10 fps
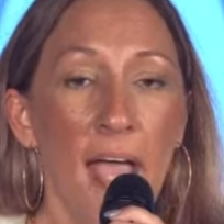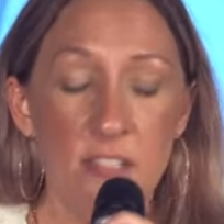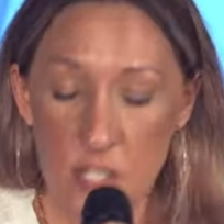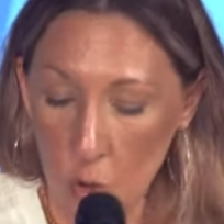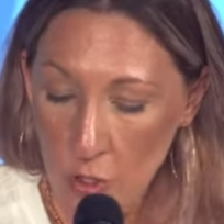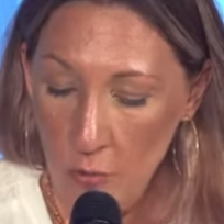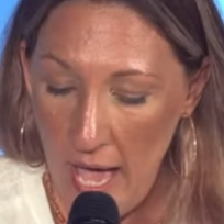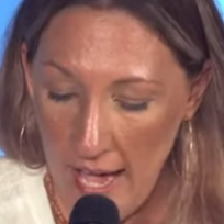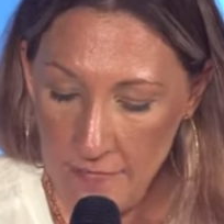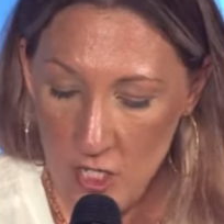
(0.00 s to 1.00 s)
And so you
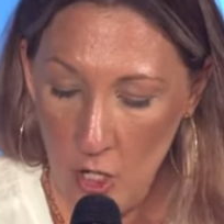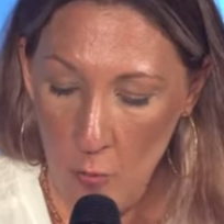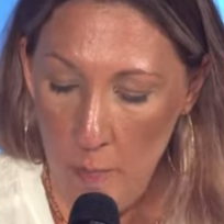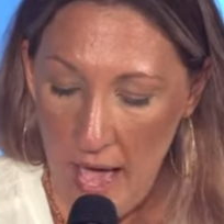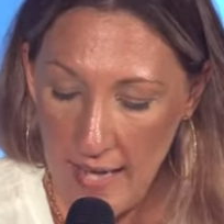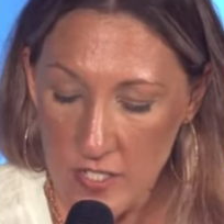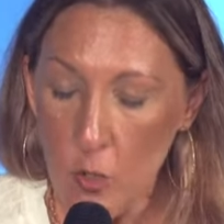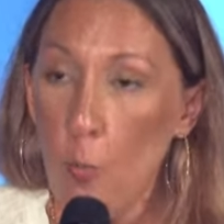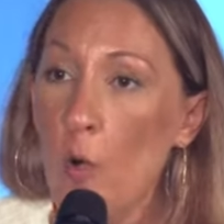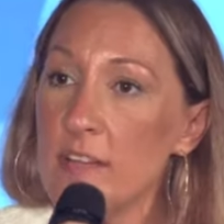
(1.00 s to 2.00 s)
have to go back
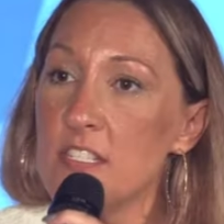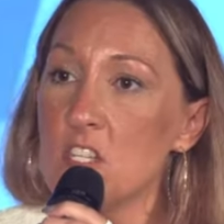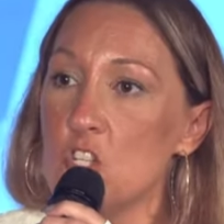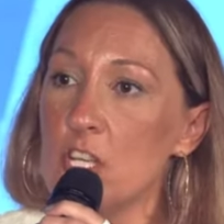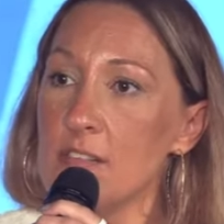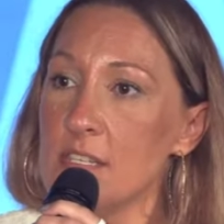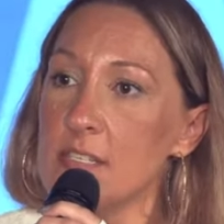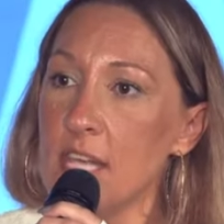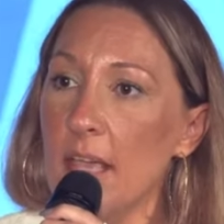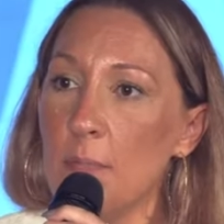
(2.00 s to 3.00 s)
to what did
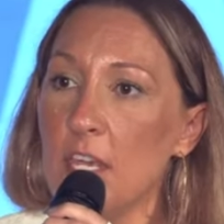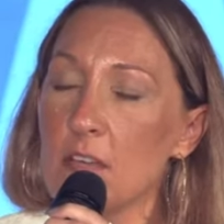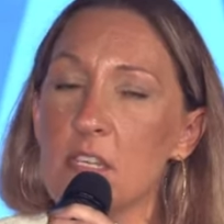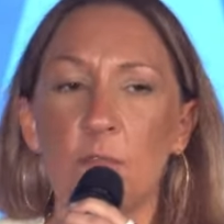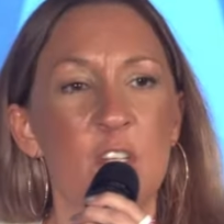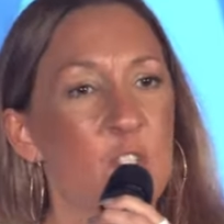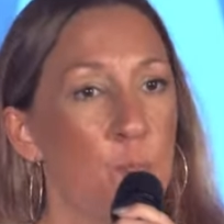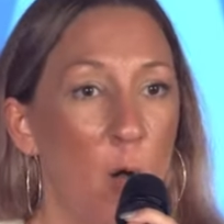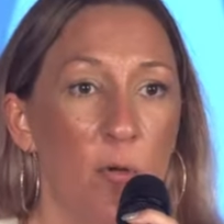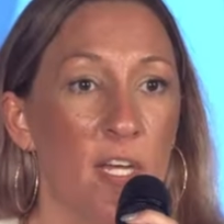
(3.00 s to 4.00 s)
Jesus say? Because if he
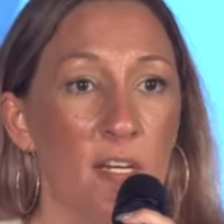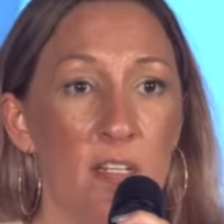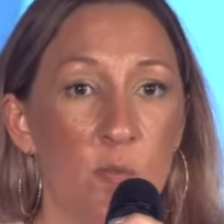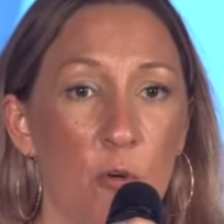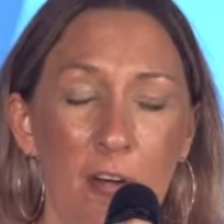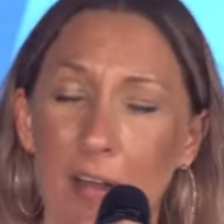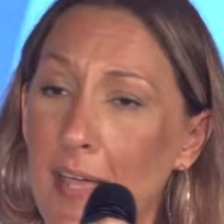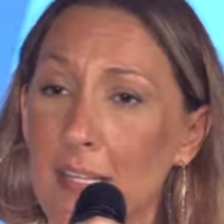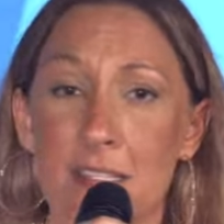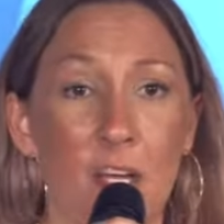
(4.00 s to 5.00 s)
spoke it in his word,
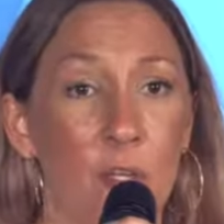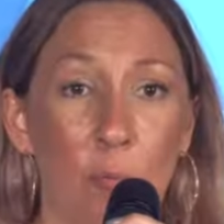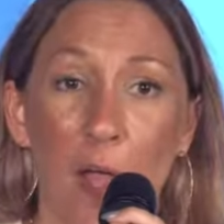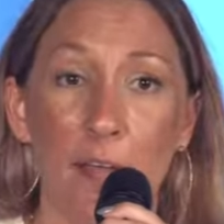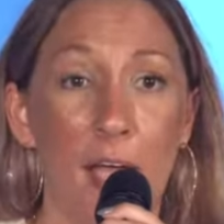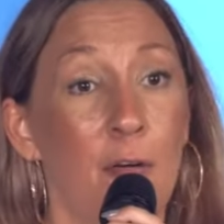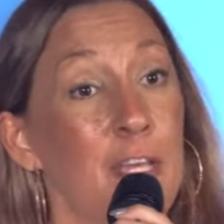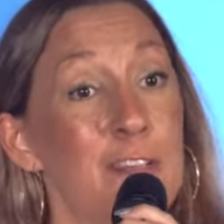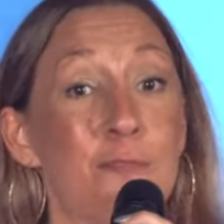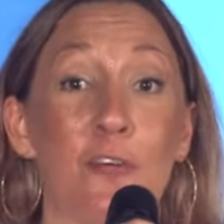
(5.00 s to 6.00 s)
I can tell you right now,
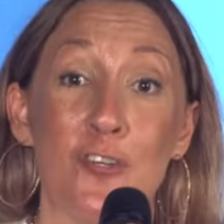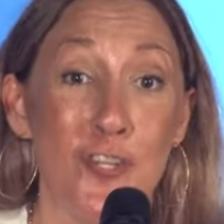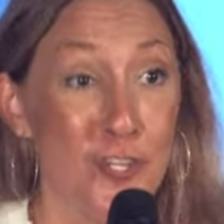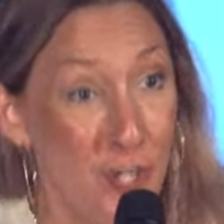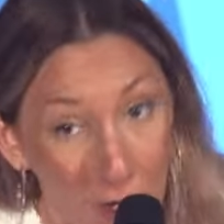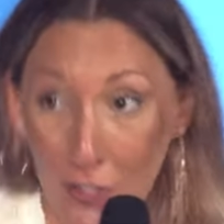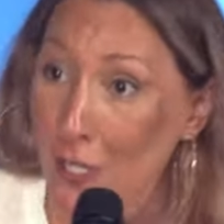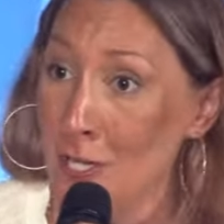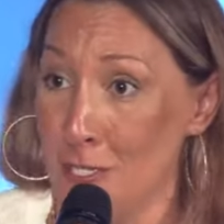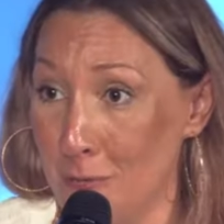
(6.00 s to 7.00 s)
he's for sure
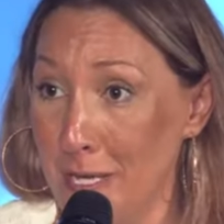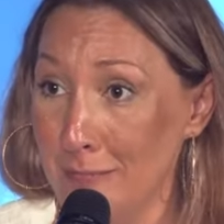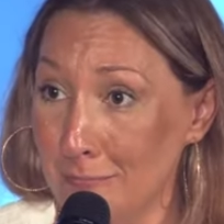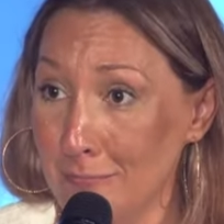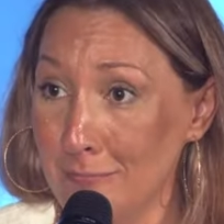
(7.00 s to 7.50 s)
going to do it.